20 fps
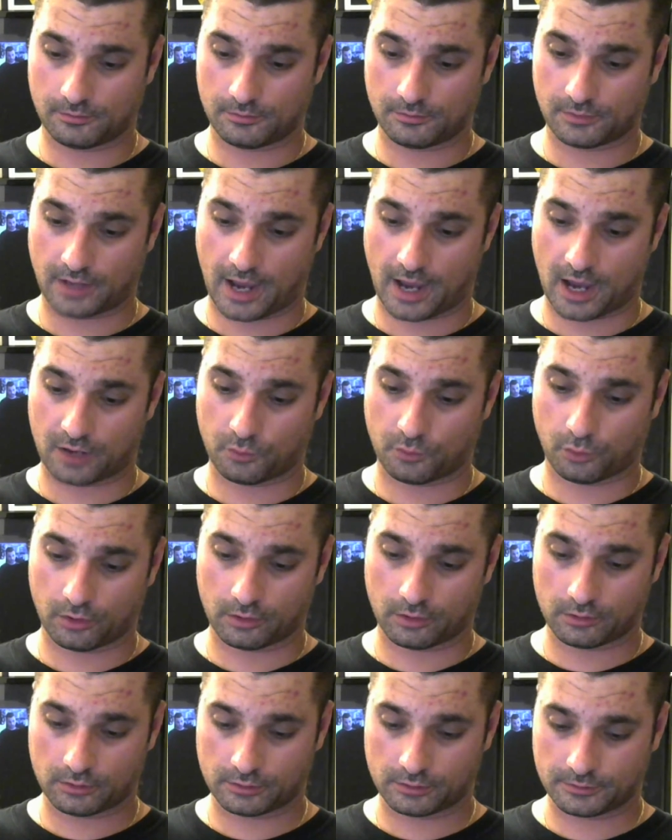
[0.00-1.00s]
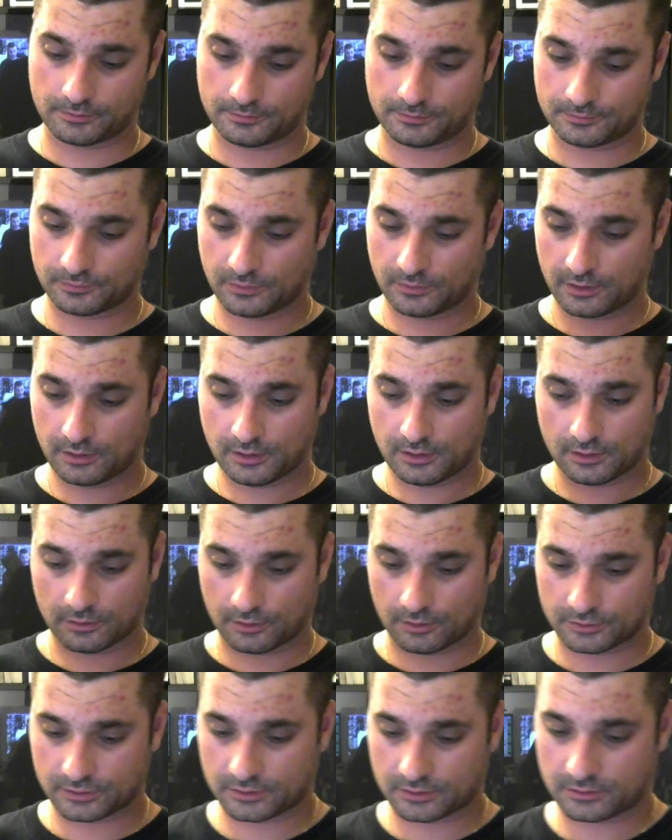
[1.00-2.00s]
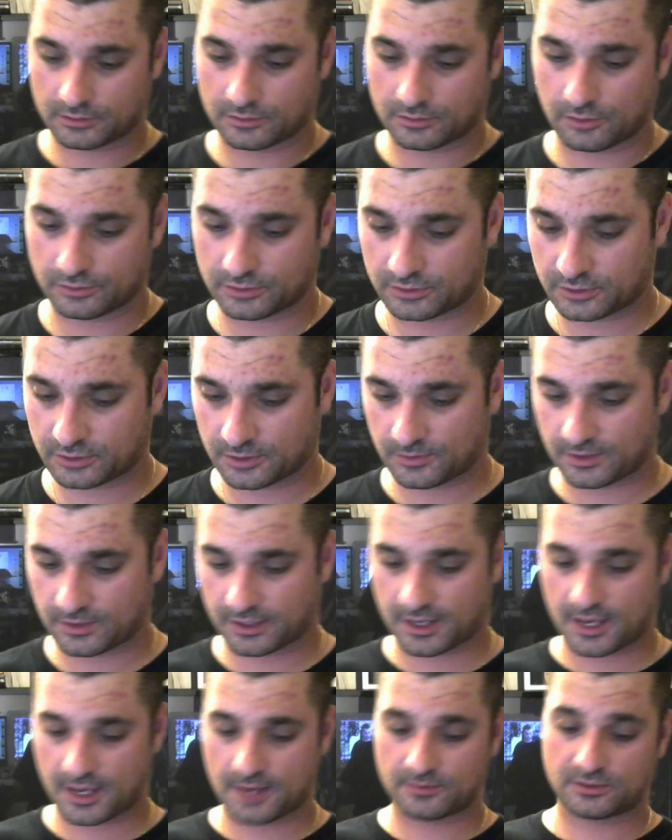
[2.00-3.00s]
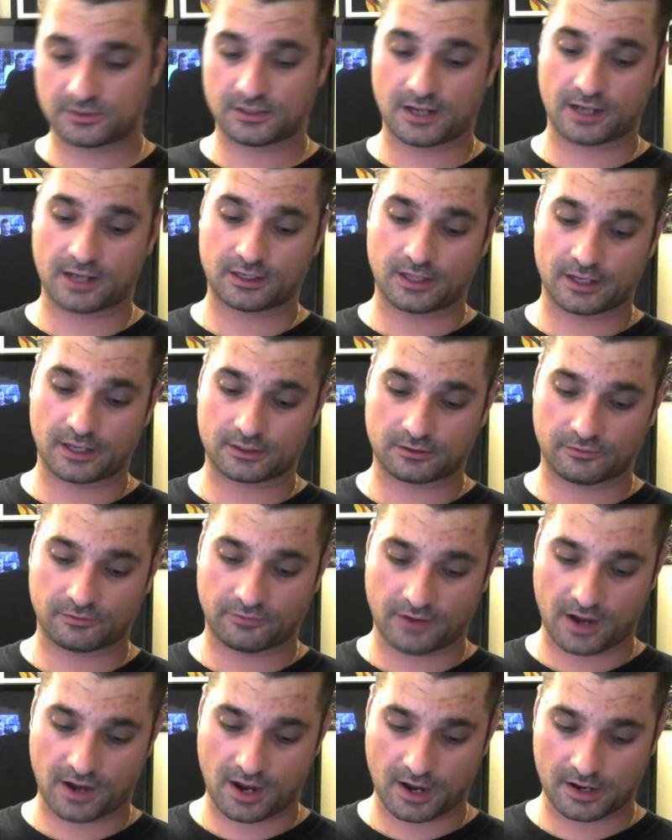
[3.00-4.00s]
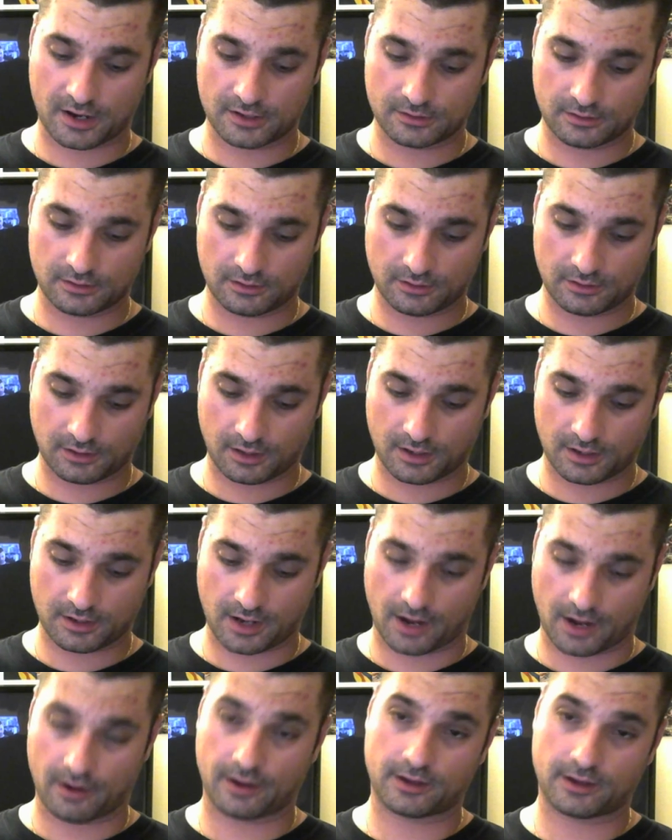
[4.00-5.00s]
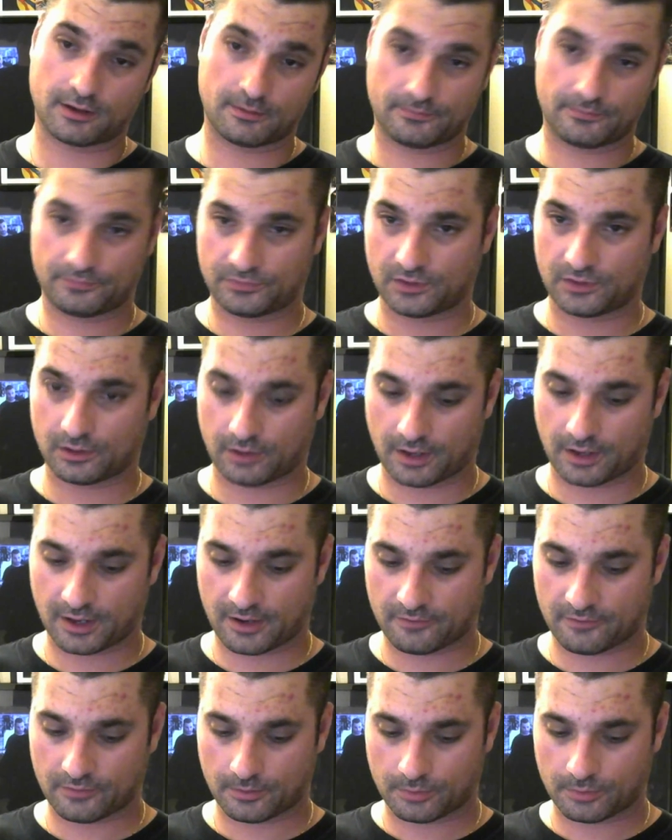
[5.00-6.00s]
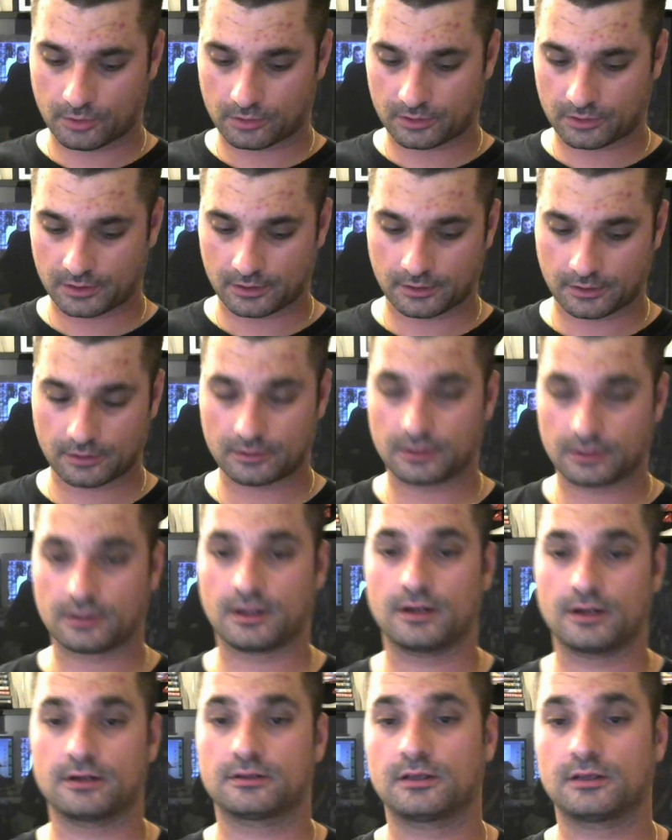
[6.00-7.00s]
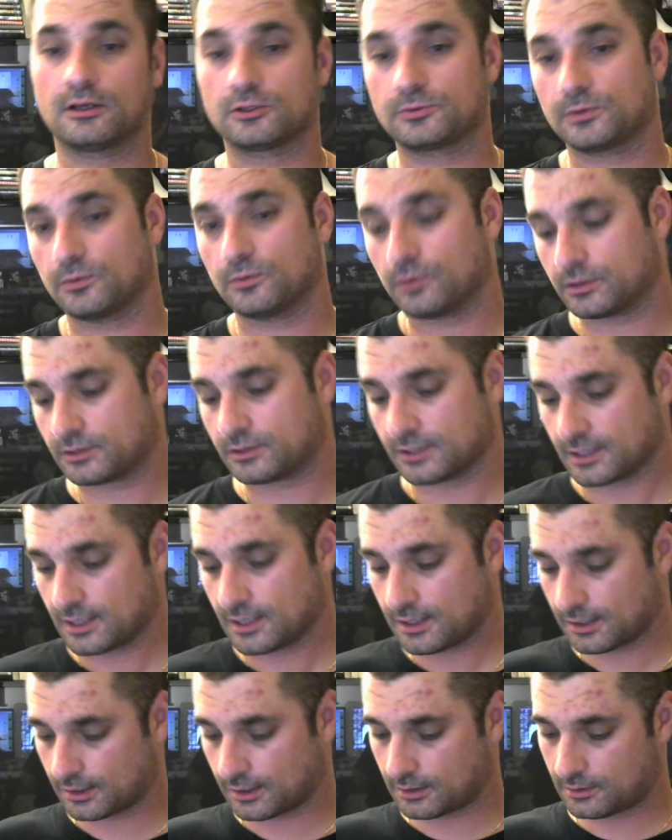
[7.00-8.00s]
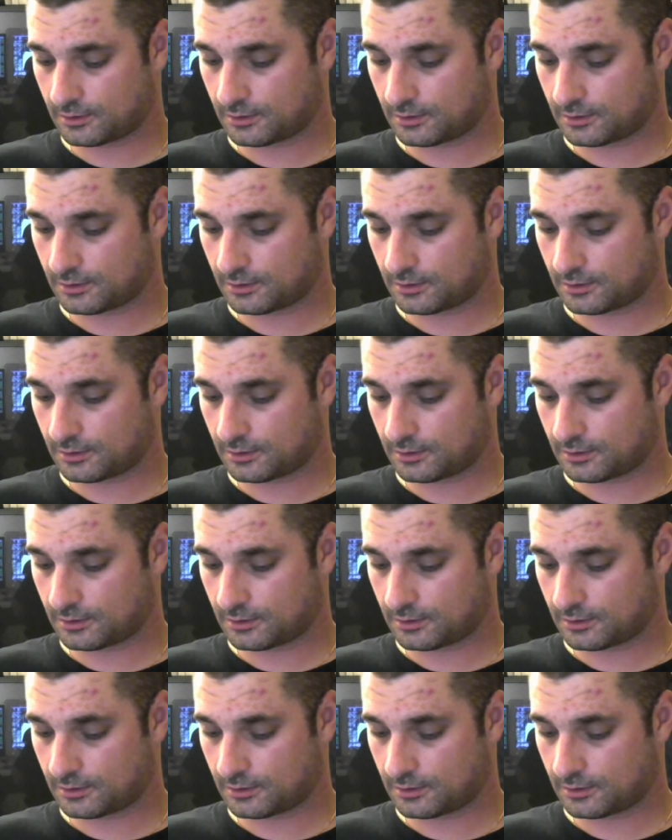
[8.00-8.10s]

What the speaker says: Oddworld. Those are some of the games that I'd like to find, and now I have a booklet here that kind of tells me what to get.